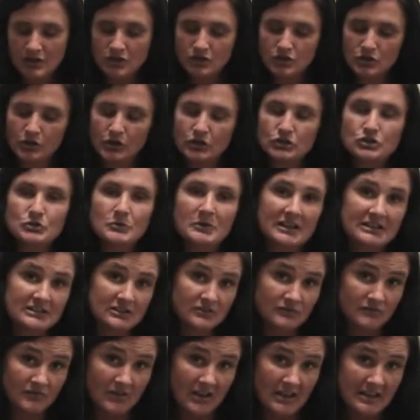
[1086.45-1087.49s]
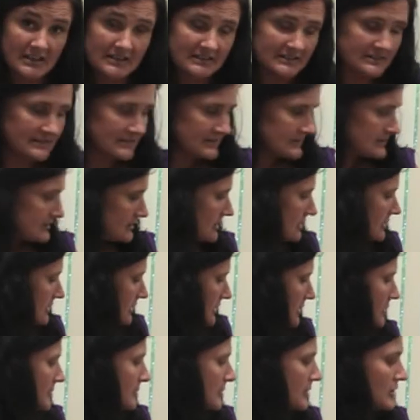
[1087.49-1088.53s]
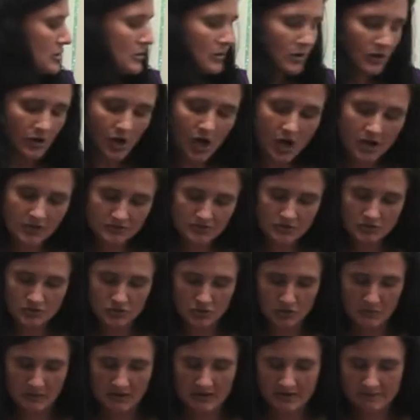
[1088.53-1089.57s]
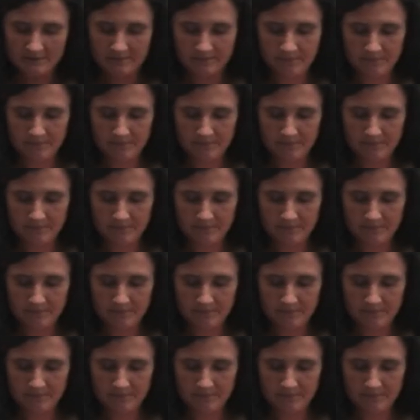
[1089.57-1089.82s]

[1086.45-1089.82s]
You could do it as a race, but you could also do it